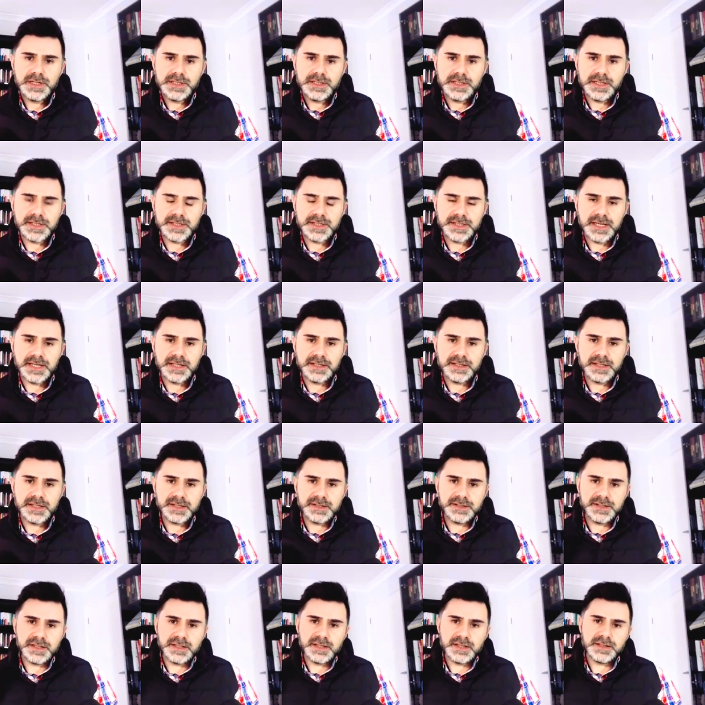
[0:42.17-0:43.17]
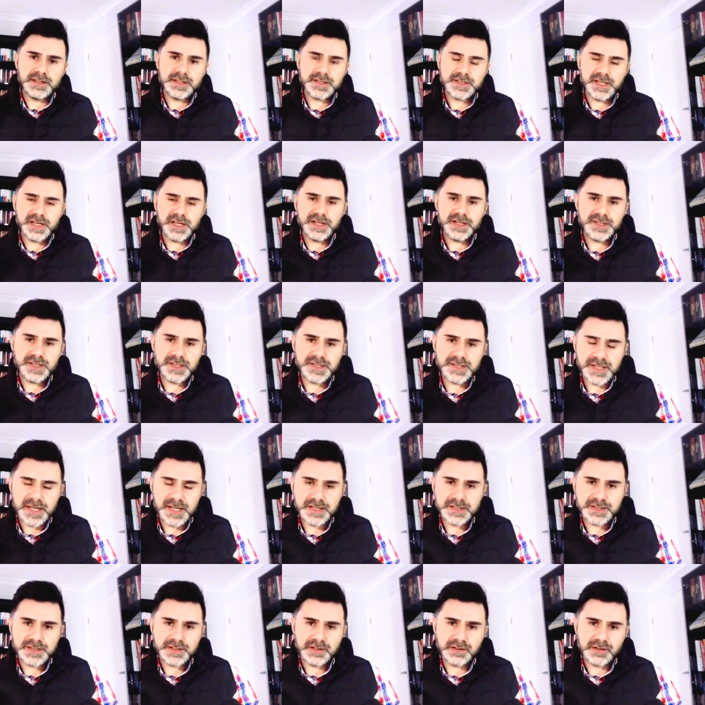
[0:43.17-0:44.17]
The sun is the
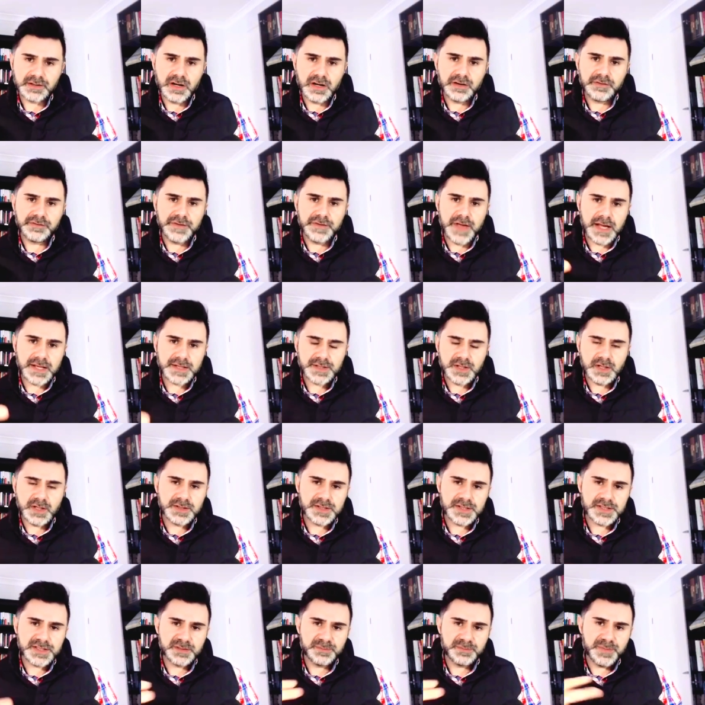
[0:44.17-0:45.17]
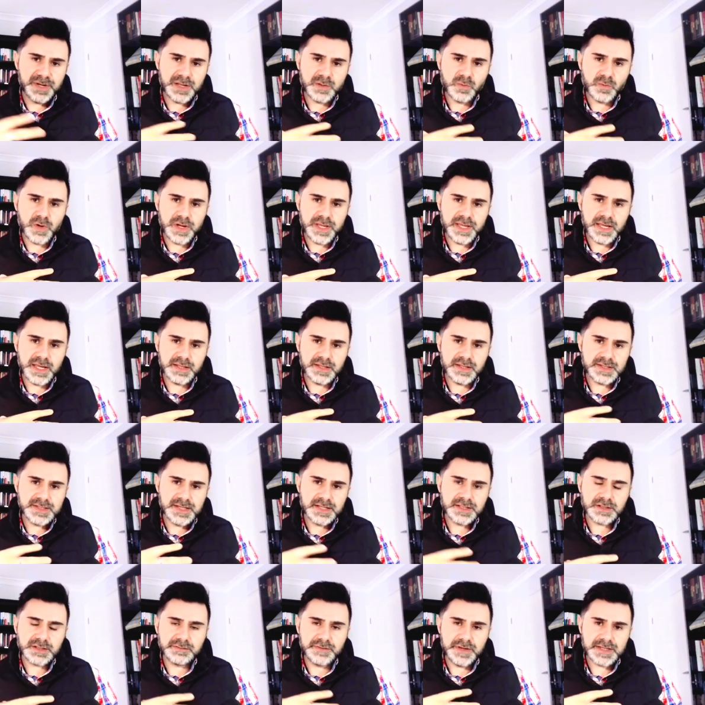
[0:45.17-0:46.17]
center of our solar system, but we are the
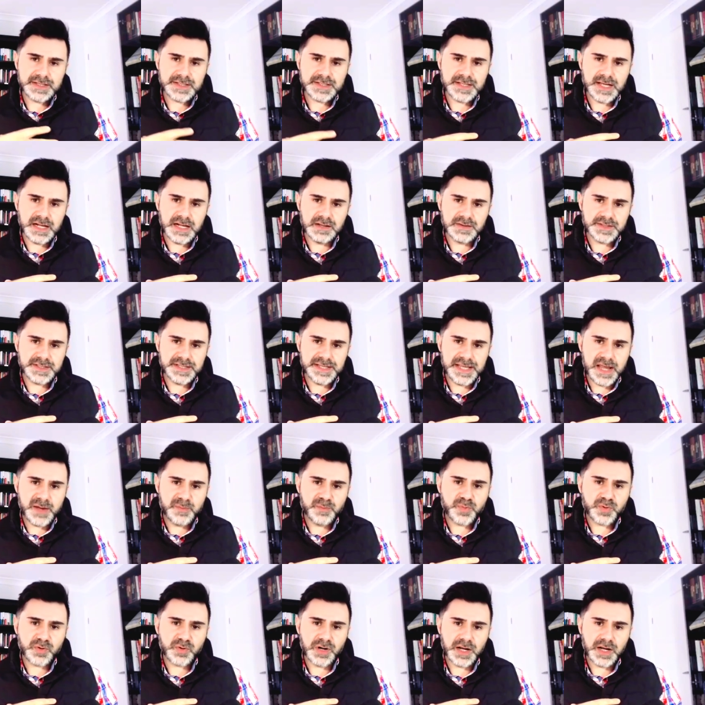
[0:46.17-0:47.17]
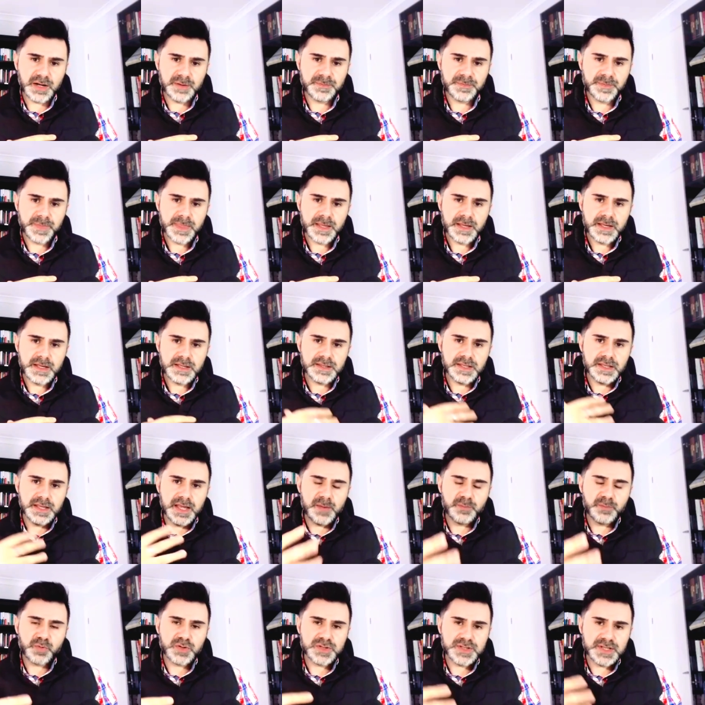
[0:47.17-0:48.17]
center of ourselves, the emperor. The
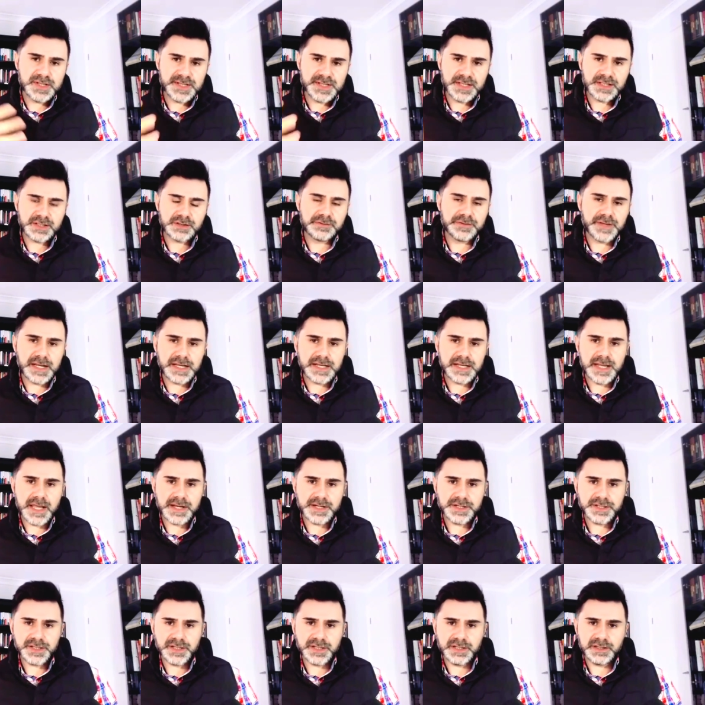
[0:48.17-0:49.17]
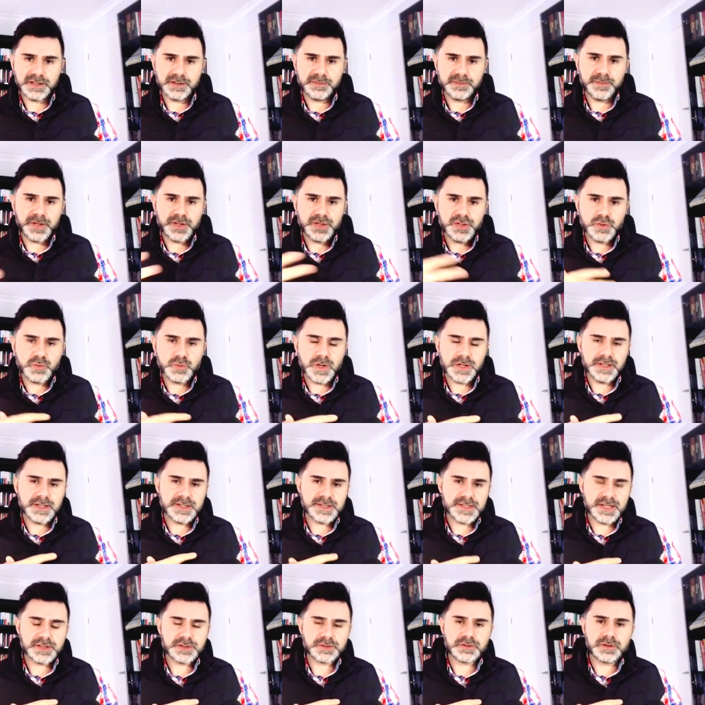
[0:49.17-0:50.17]
emperor is the center of that nation, but you are the
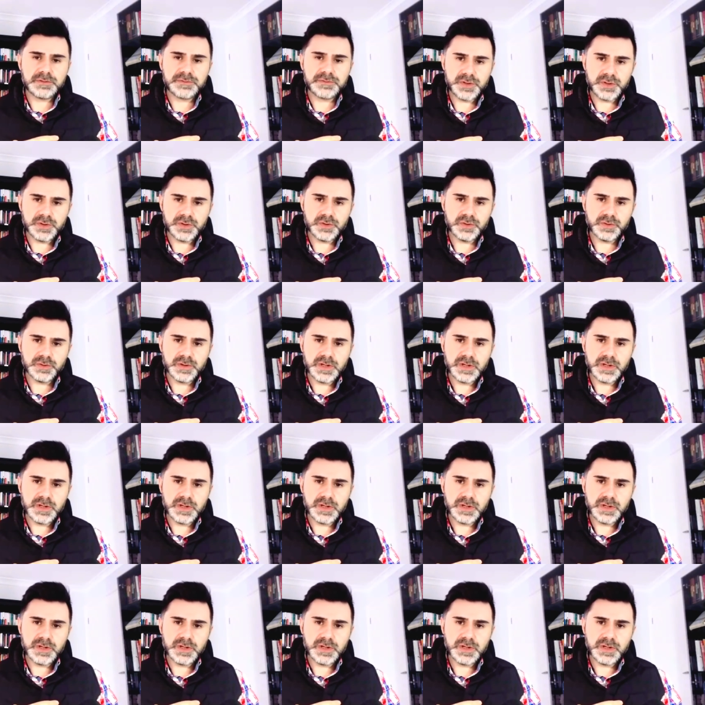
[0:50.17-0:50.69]
center of you.